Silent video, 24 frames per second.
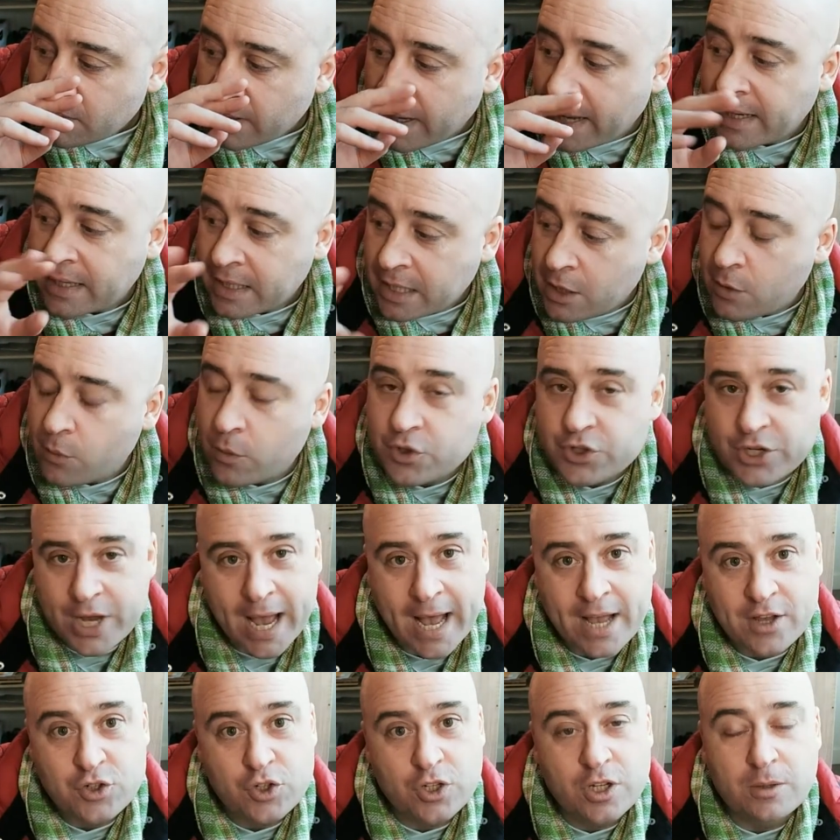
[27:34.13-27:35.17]
and he was
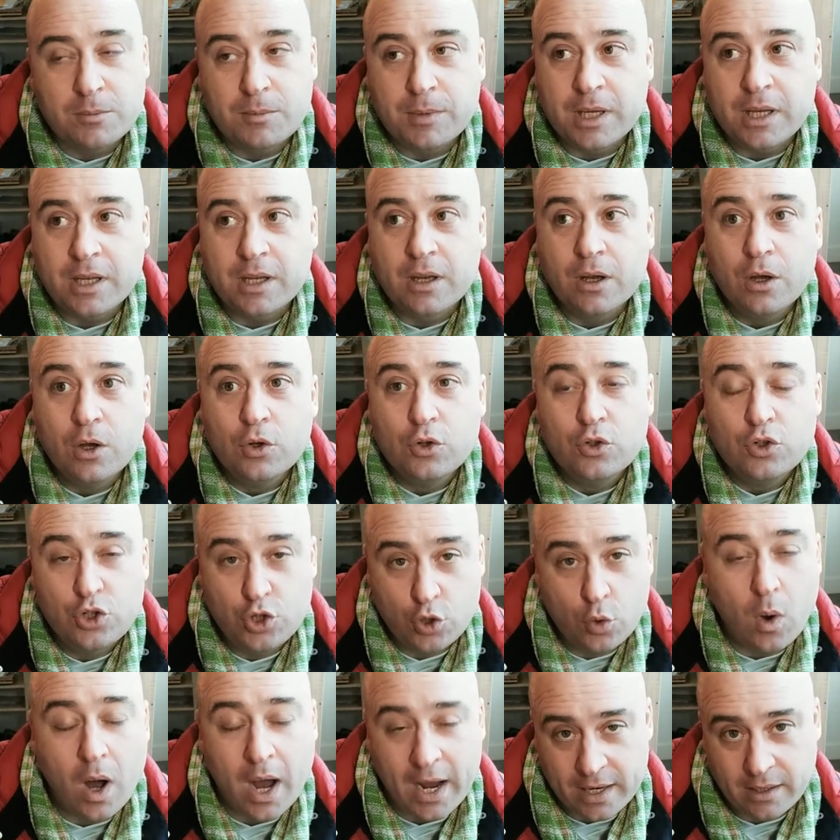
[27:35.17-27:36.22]
asking me,
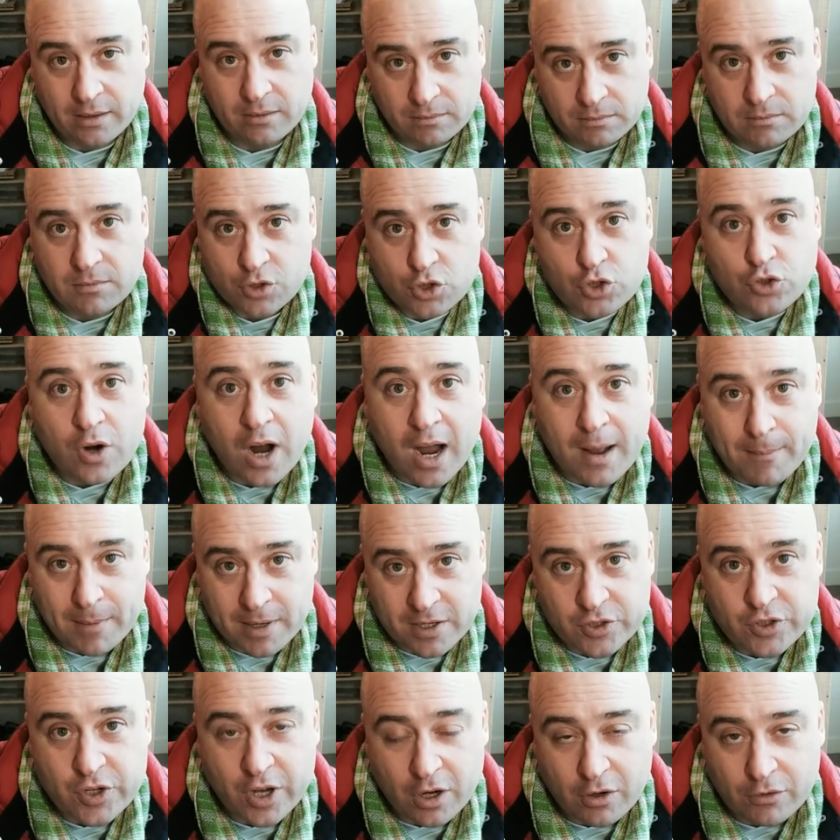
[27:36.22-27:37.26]
"Do I describe
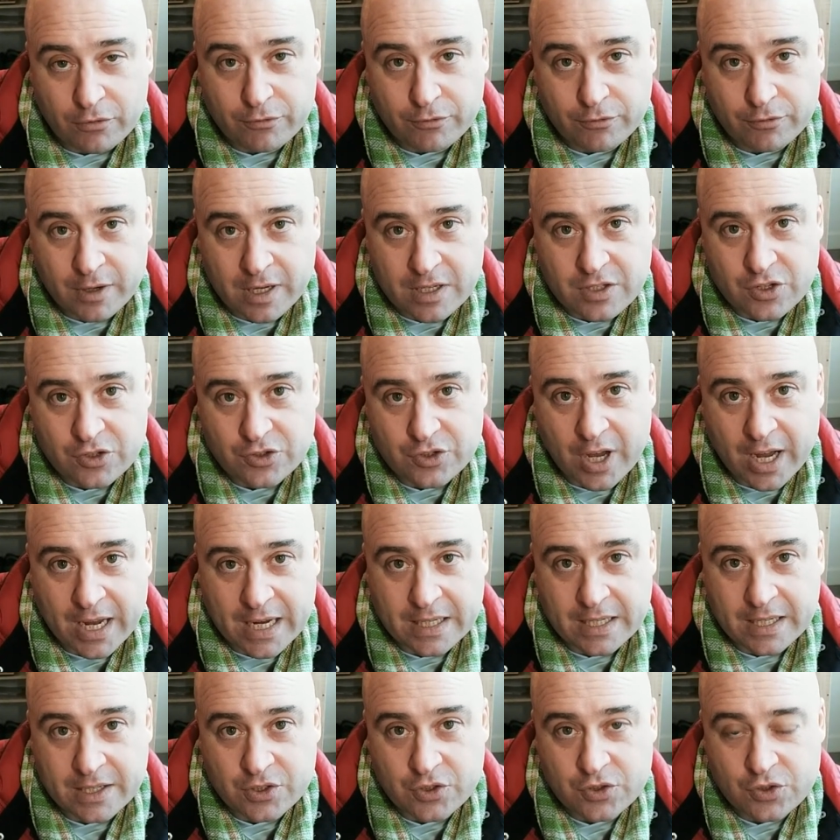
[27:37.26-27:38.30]
myself as a
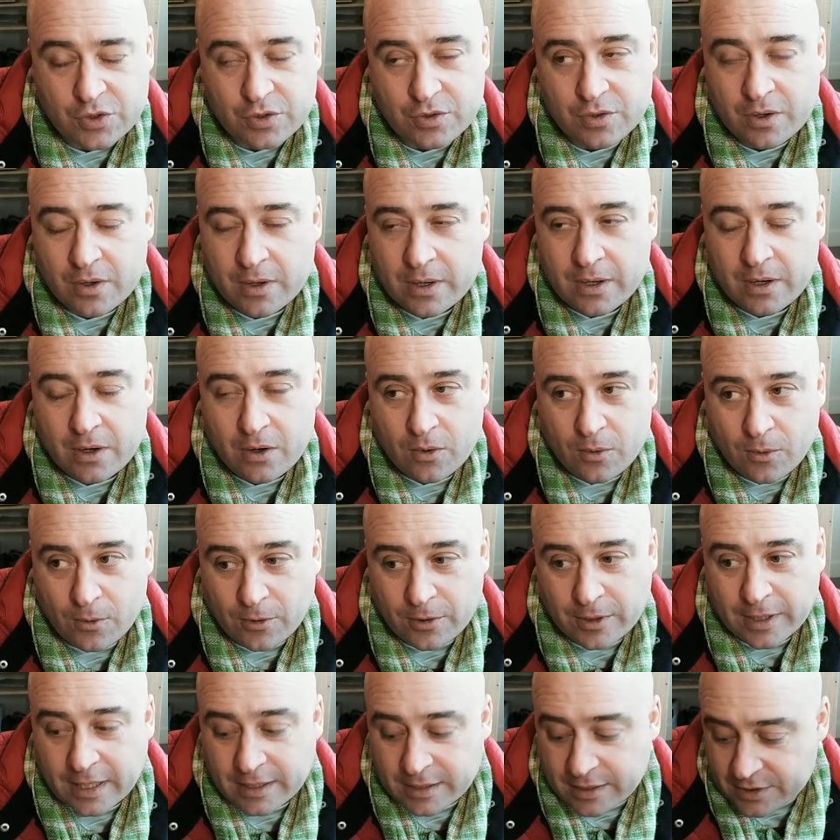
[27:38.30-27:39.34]
Zionist
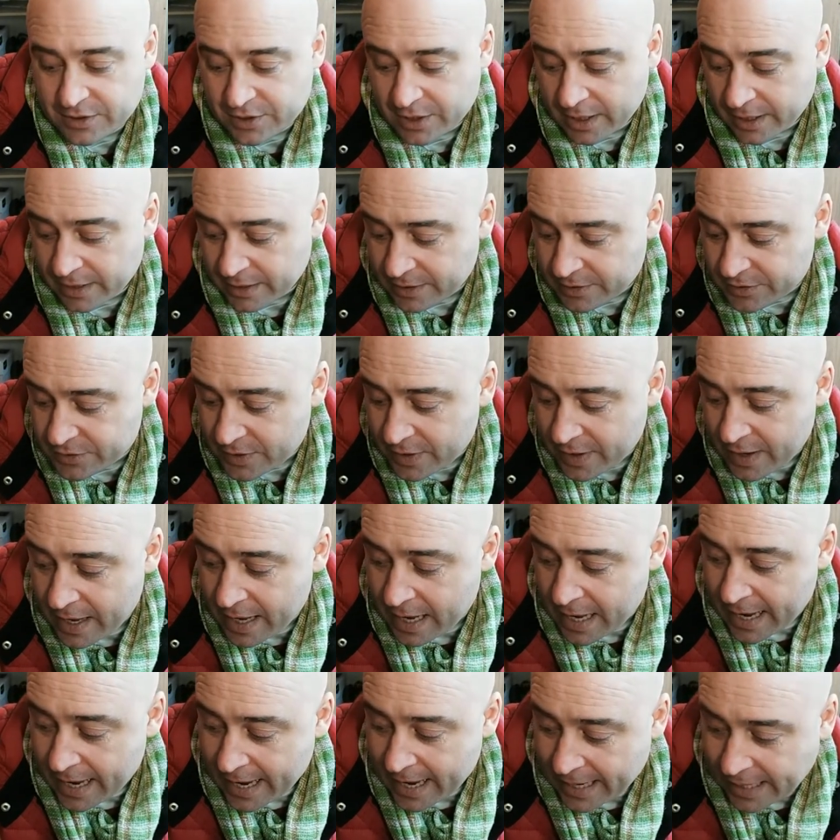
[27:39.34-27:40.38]
or an anti-Zionist?"
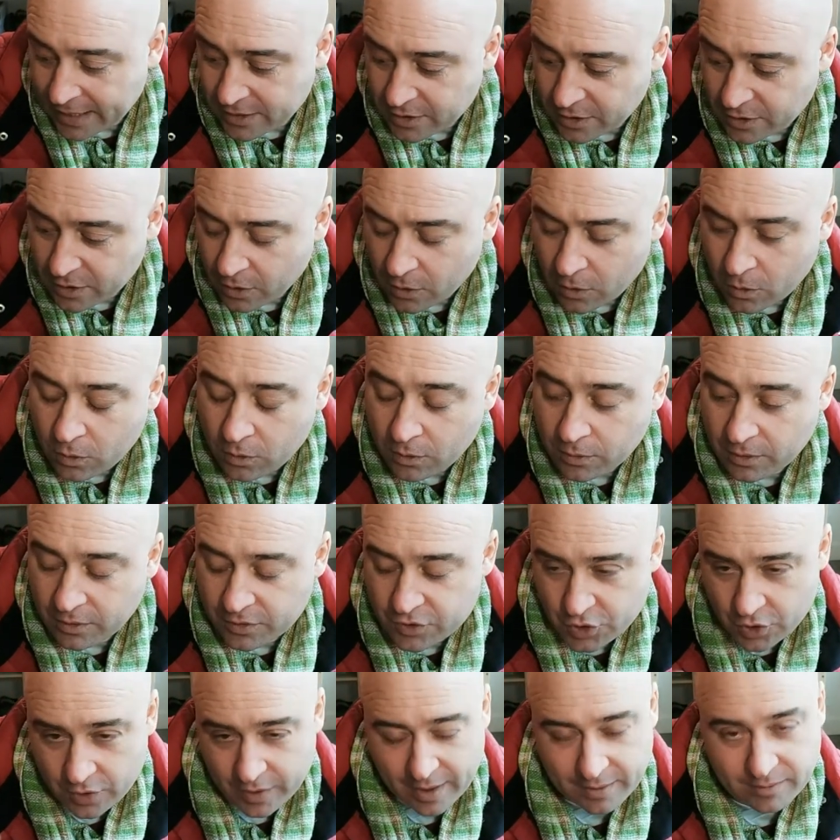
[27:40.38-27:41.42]
And you know,
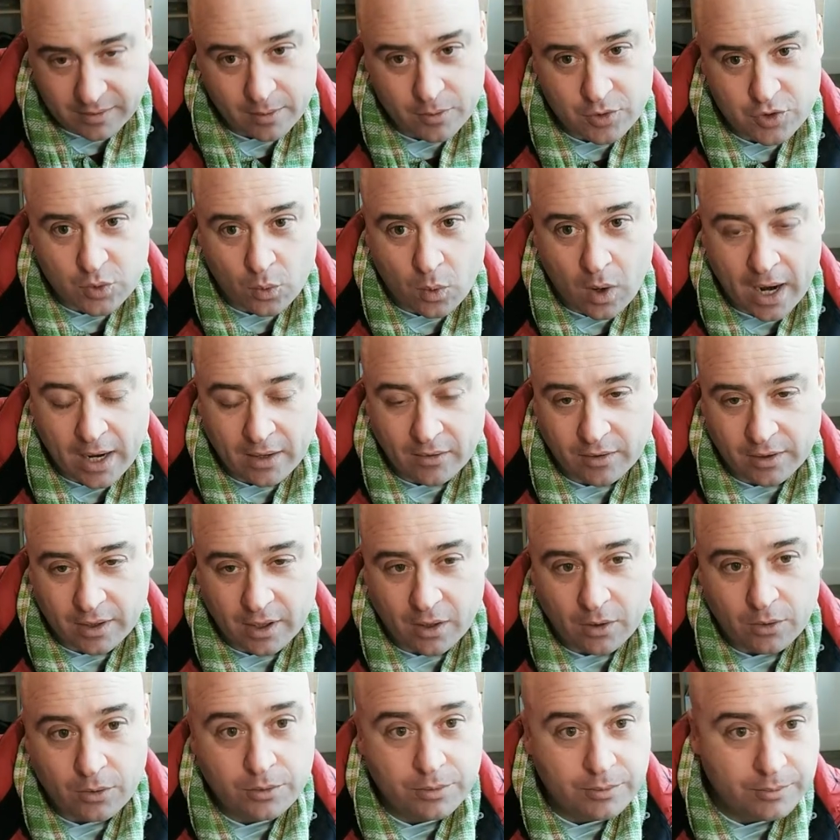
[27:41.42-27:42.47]
so that that was a while
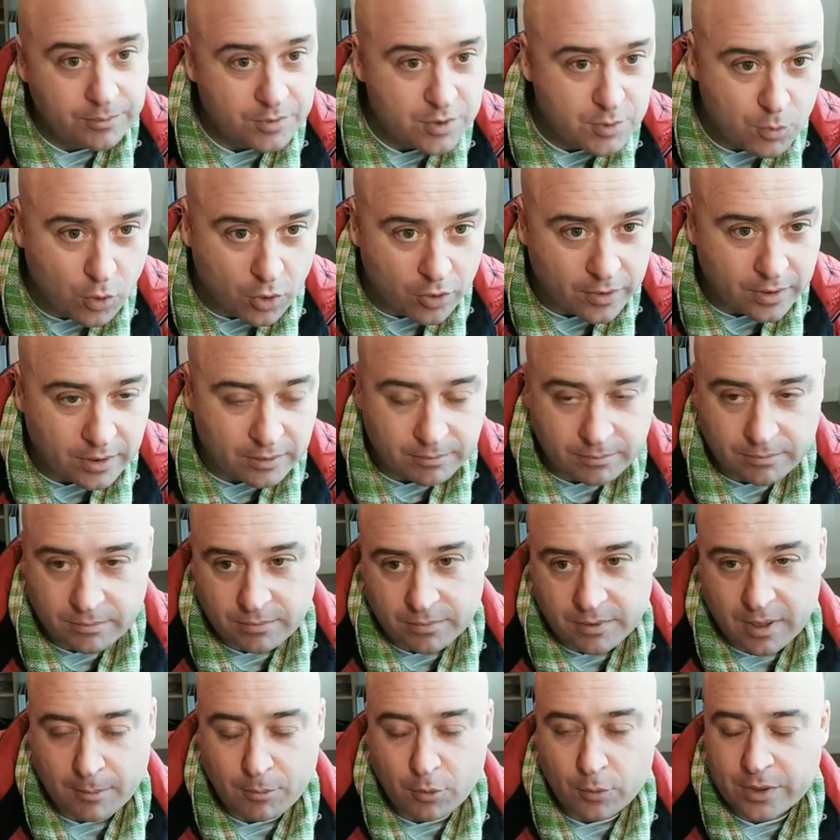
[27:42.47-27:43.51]
ago. It was more than
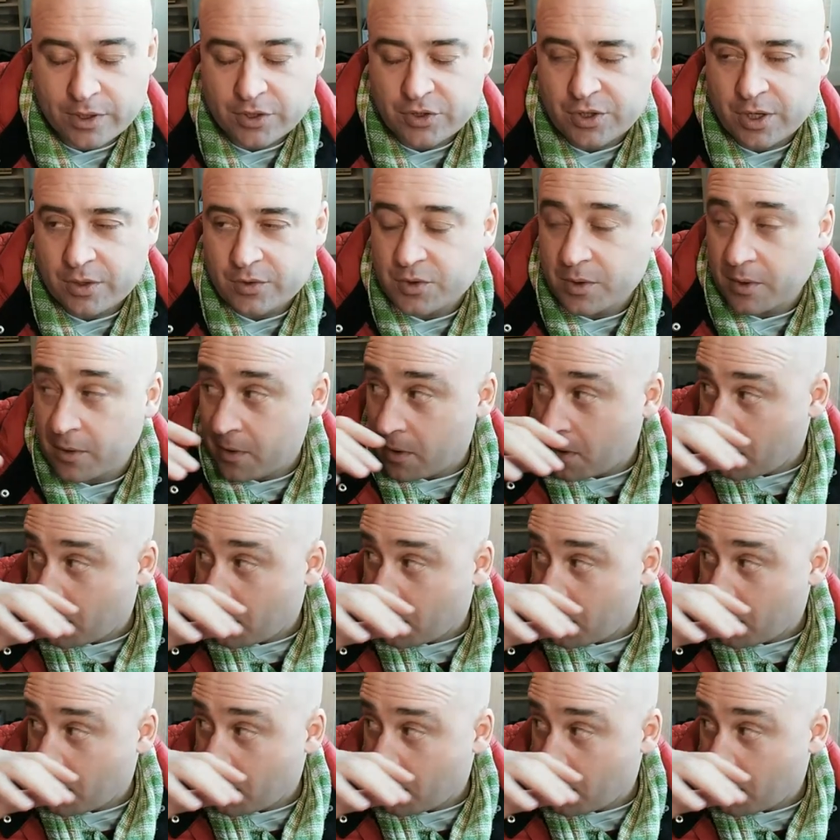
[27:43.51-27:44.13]
a couple weeks ago, something